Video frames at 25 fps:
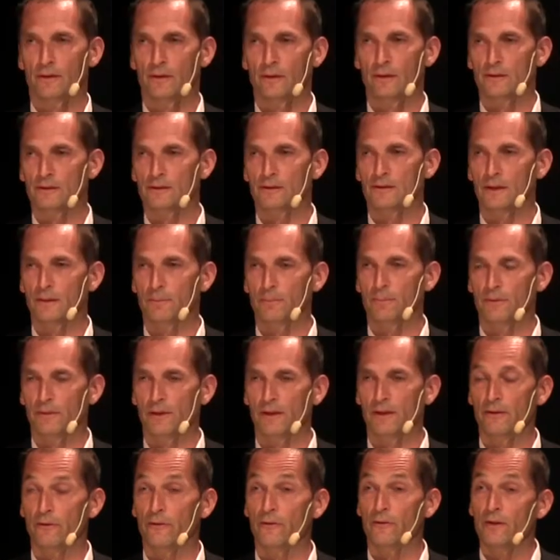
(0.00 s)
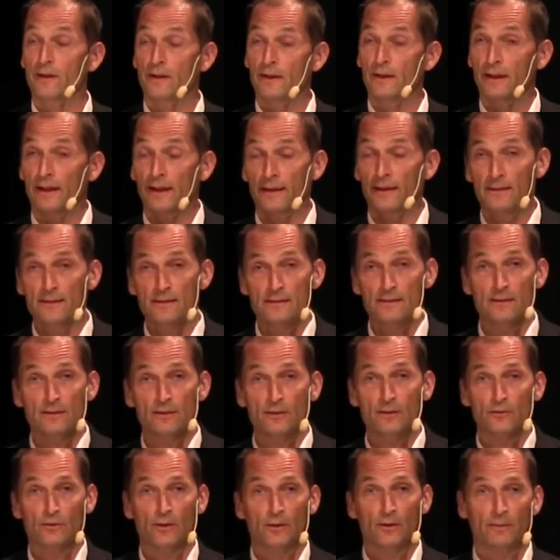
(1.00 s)
the last couple of years. And this is
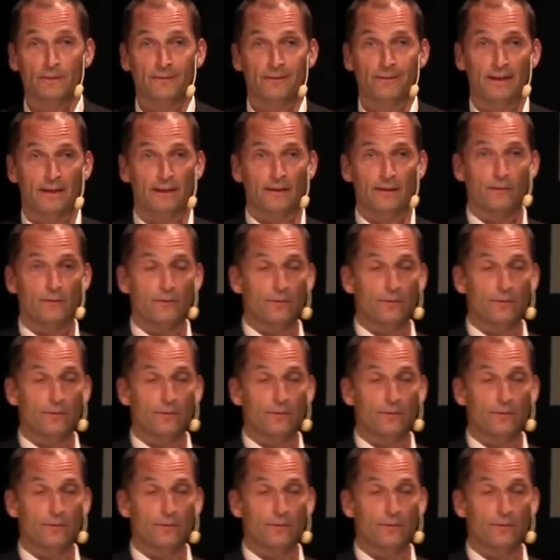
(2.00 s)
not only valid